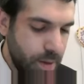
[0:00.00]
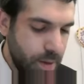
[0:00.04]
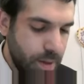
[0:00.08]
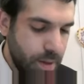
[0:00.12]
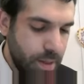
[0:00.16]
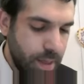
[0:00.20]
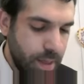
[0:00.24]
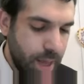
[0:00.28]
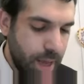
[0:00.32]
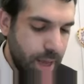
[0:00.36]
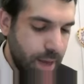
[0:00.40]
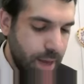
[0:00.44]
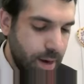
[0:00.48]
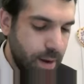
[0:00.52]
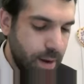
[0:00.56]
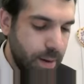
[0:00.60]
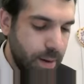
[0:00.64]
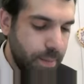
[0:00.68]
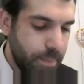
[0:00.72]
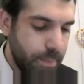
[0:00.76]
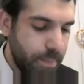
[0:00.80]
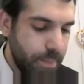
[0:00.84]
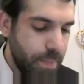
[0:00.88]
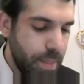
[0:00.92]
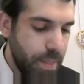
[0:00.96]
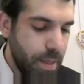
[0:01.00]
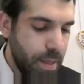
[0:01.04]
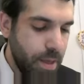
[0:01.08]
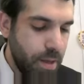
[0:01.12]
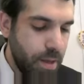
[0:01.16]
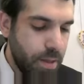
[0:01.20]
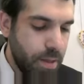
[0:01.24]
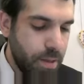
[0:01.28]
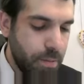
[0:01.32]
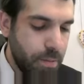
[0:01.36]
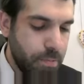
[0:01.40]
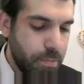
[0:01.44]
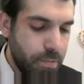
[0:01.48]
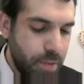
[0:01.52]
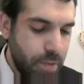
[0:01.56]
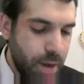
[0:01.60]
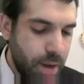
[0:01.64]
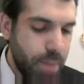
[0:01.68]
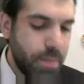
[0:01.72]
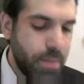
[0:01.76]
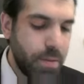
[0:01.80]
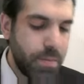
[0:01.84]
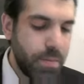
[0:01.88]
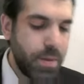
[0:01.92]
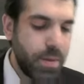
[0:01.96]
that um, the
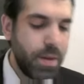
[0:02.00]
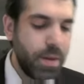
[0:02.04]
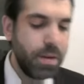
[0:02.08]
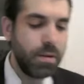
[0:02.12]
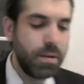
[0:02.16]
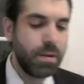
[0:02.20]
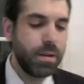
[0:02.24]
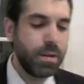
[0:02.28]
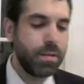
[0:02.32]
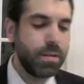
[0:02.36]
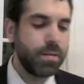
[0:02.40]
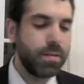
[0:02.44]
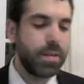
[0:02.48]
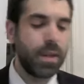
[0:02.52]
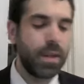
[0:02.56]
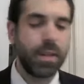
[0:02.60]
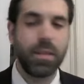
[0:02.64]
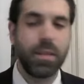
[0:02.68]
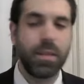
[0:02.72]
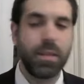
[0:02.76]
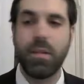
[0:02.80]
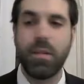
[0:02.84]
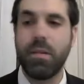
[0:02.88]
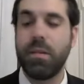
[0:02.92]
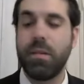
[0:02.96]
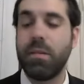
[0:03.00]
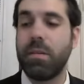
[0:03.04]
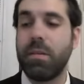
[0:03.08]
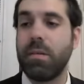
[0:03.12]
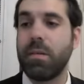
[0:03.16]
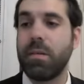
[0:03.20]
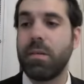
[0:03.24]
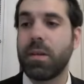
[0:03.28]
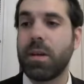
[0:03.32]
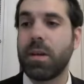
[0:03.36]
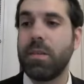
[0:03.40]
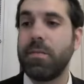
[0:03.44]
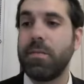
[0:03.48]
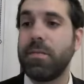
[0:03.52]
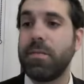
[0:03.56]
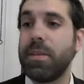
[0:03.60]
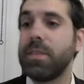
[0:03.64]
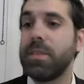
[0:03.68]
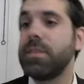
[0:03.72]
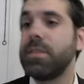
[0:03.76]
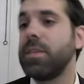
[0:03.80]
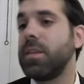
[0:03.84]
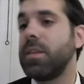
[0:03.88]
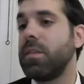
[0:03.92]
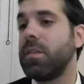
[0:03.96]
problem here is that they're
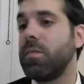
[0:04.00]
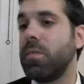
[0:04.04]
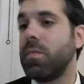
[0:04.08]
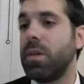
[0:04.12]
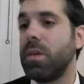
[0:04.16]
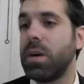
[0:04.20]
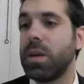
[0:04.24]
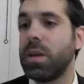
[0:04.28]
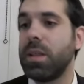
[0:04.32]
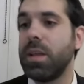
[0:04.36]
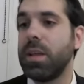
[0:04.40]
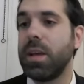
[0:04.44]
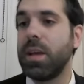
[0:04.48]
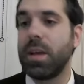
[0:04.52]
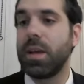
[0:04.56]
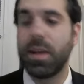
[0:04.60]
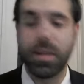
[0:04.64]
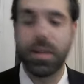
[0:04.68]
confessing the wrong thing.